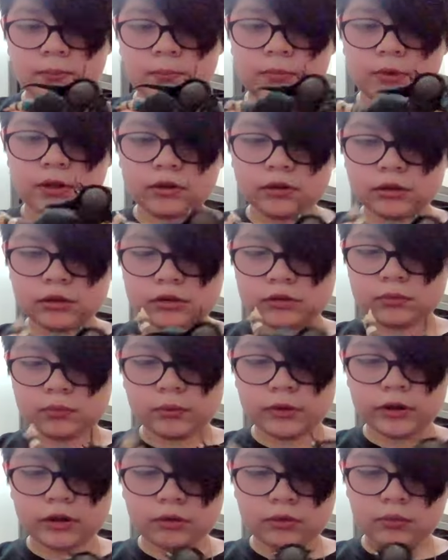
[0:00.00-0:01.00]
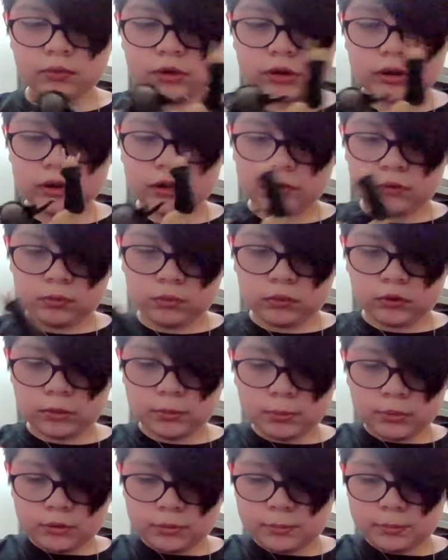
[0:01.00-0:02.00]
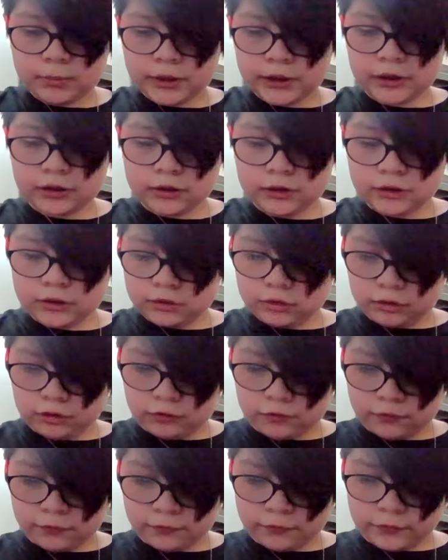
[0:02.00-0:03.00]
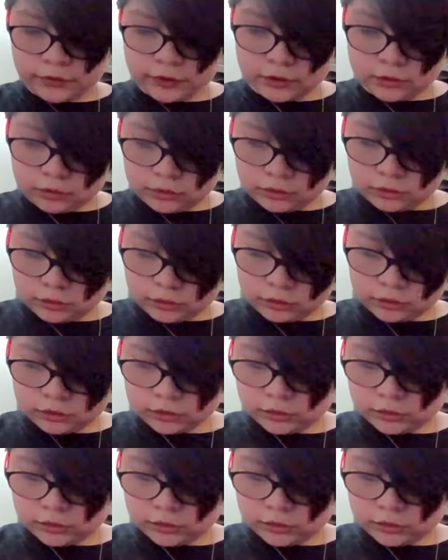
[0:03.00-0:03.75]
because we don't want a rubber band in our figure.